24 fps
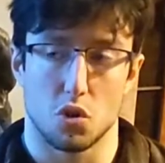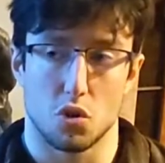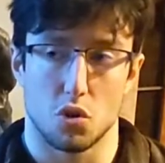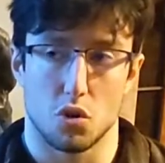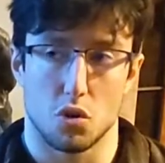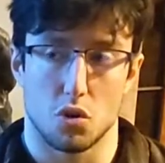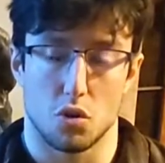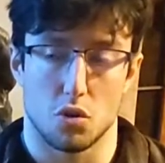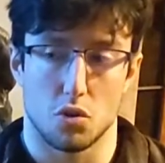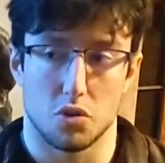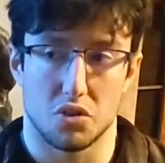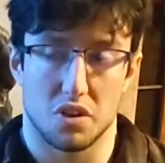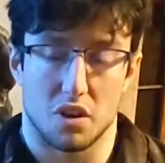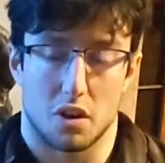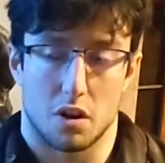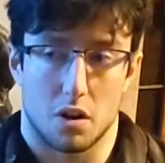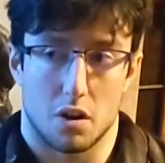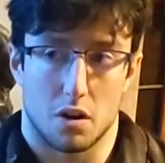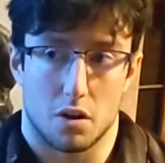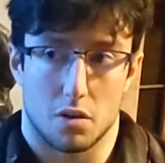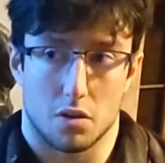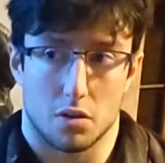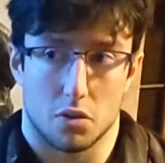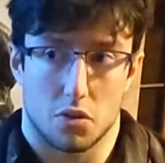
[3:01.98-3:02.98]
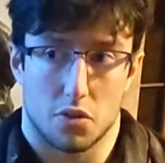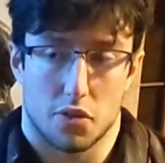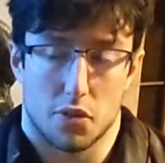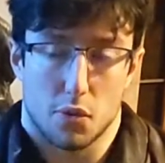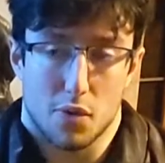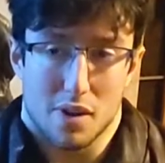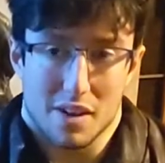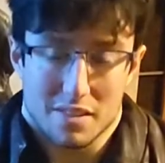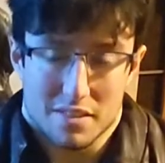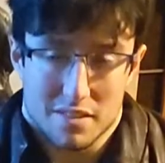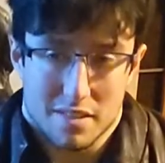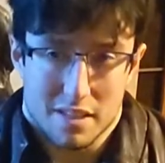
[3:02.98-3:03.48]
their
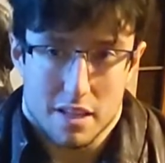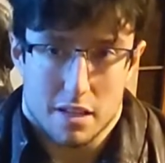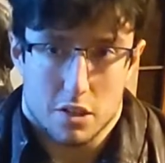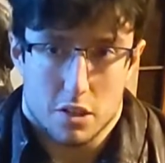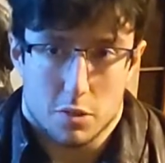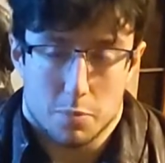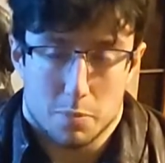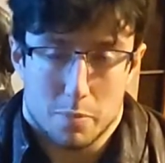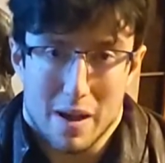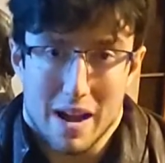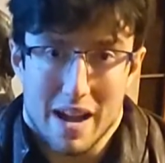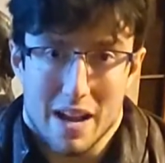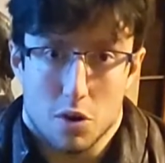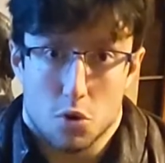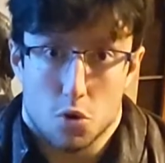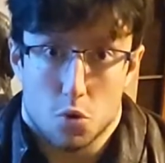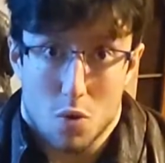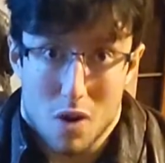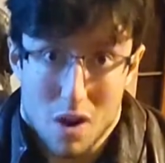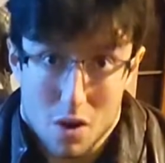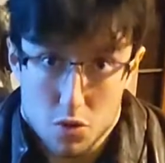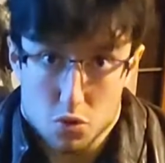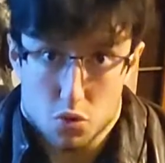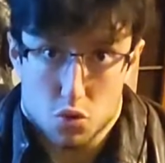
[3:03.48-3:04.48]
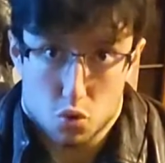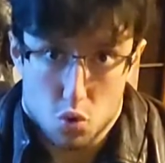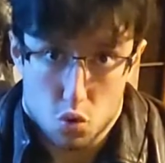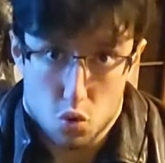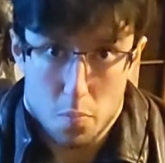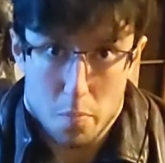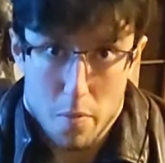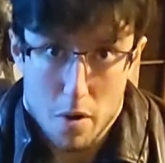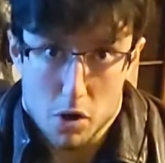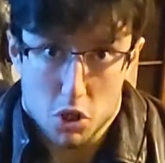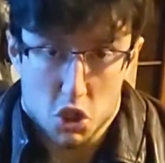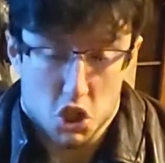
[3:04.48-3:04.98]
thoracic spine rounds
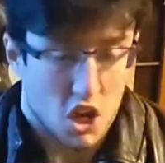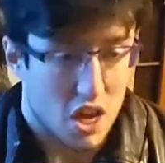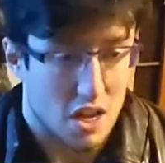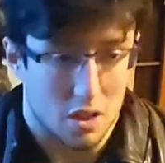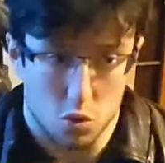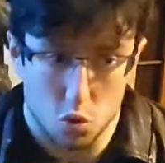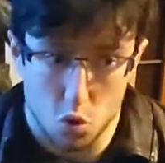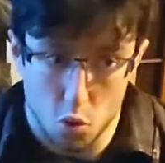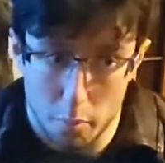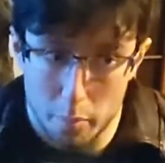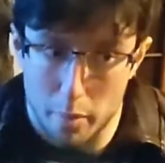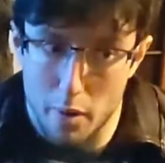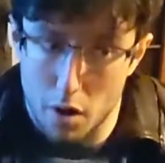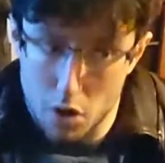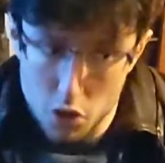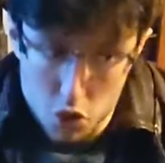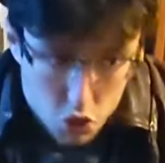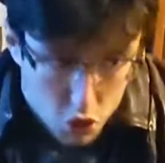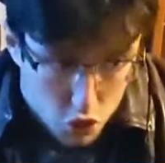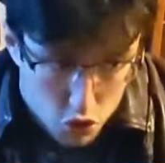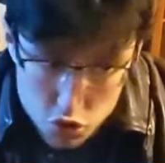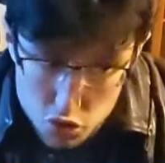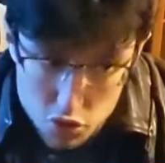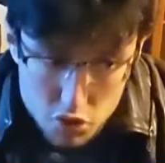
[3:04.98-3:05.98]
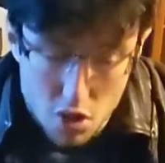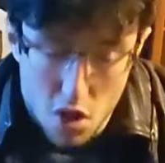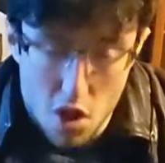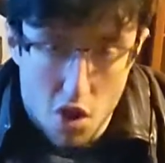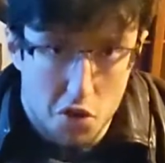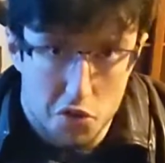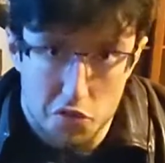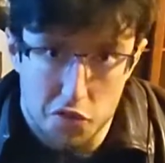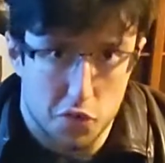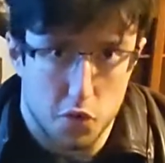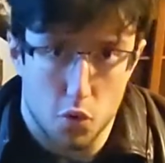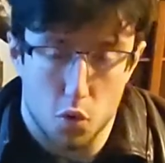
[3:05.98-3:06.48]
too much and the bar just
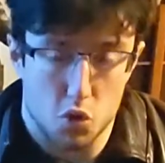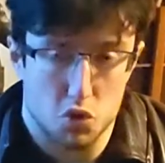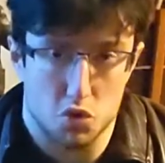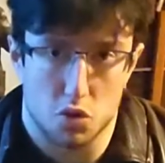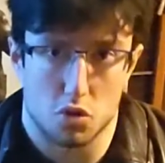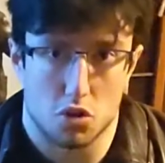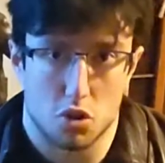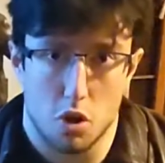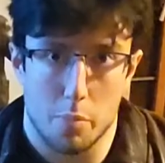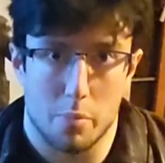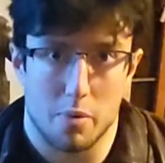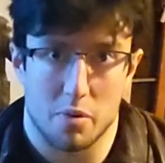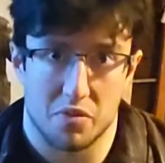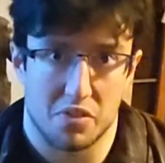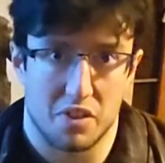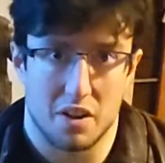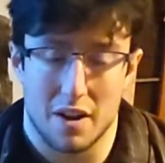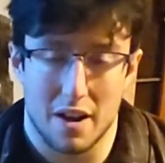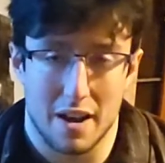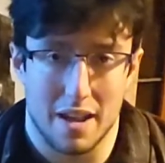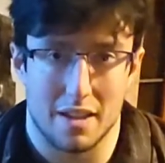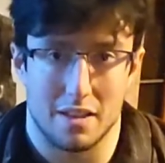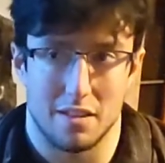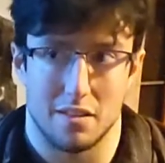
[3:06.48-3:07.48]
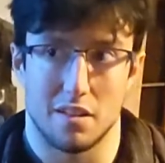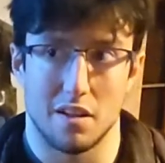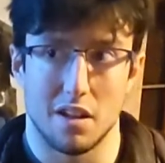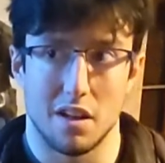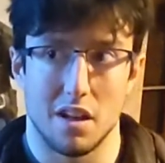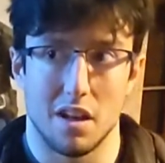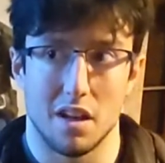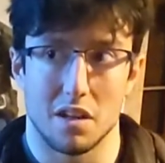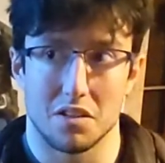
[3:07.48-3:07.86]
falls on top of their head.